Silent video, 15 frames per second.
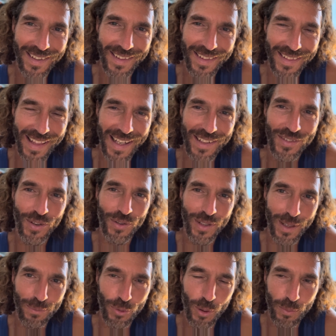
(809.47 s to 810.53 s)
That is only
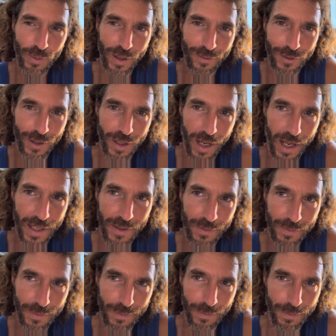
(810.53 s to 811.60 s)
appropriate for God,
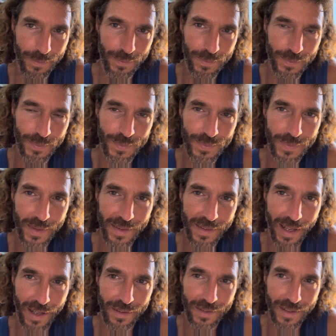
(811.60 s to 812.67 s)

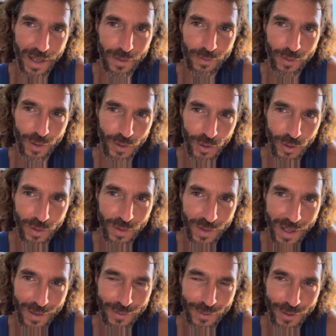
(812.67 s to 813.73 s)
not for
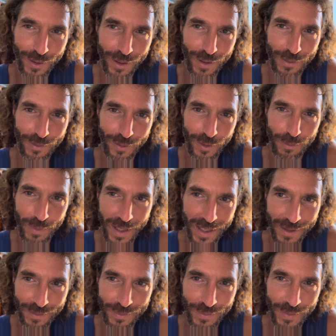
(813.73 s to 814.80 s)

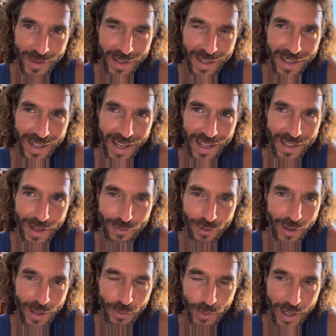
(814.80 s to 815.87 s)
me, and not for
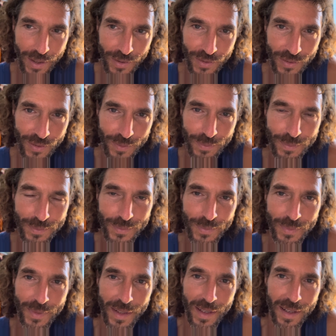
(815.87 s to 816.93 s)
anyone else.
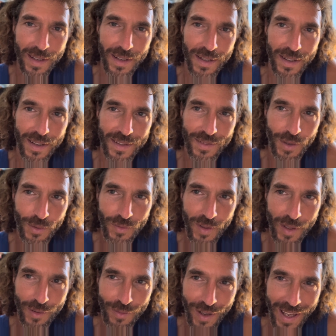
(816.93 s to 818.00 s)
Don't
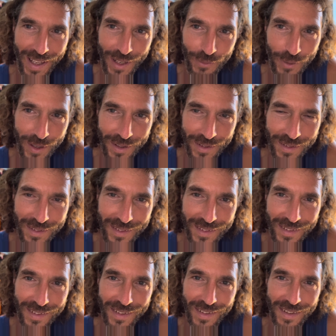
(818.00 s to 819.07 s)
deify anyone.
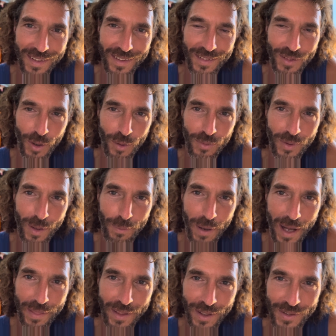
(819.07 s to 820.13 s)
Don't
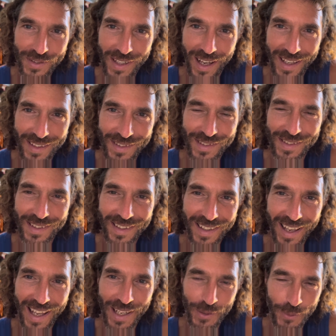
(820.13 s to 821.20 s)
apotheosize
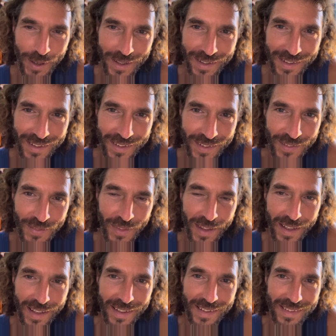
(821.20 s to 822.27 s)
anyone.
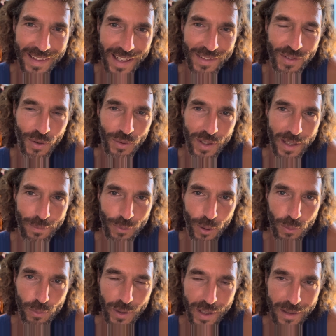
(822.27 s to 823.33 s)
That's only
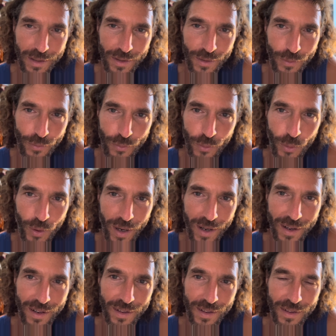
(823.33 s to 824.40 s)
appropriate
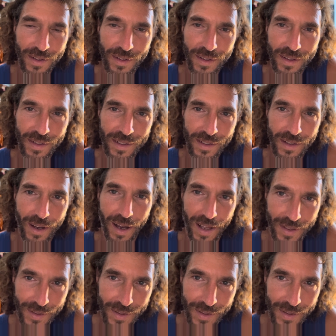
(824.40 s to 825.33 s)
for God.